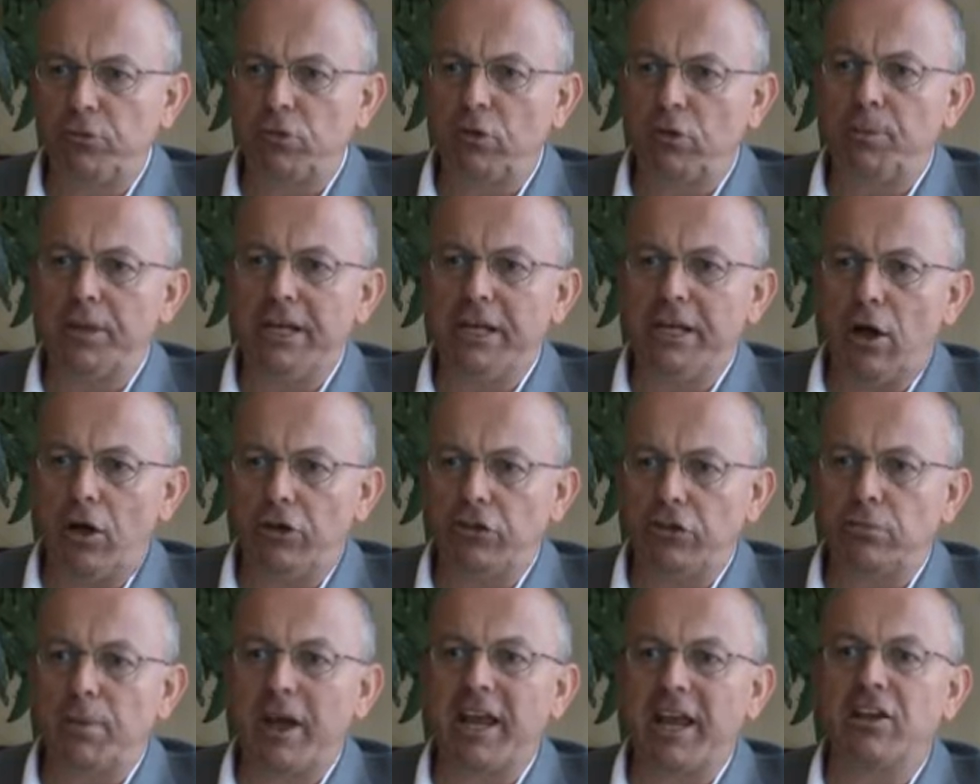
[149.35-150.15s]
will be
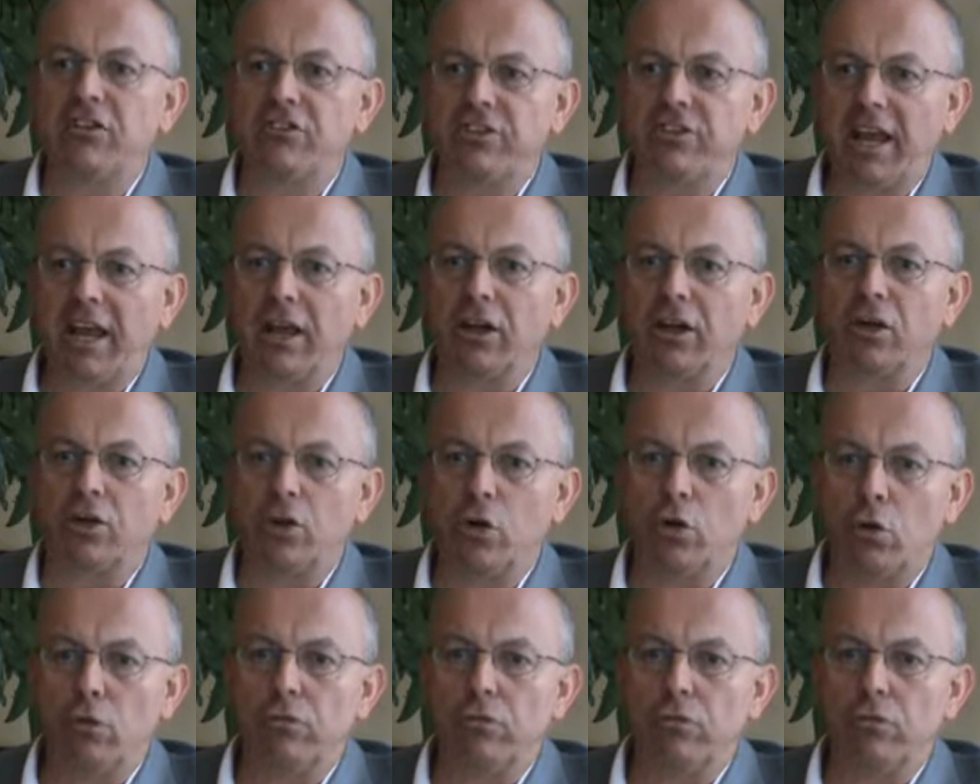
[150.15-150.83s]
lost by a second no